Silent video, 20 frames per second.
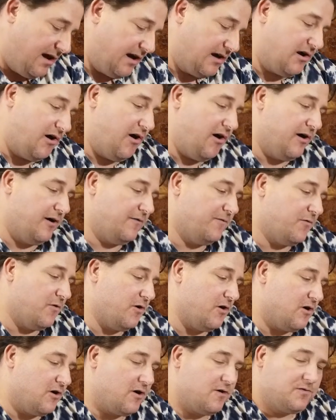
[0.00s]
A card
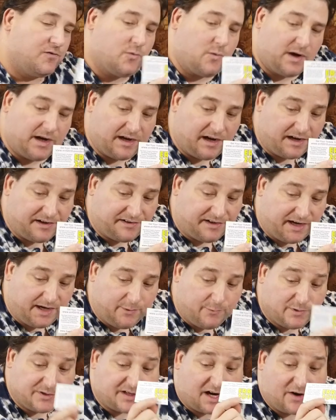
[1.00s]
for Earth twenty
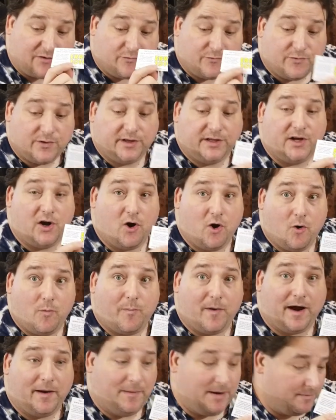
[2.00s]
nineteen, which I really
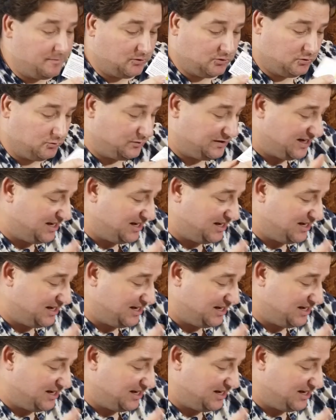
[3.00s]
hope I'm able to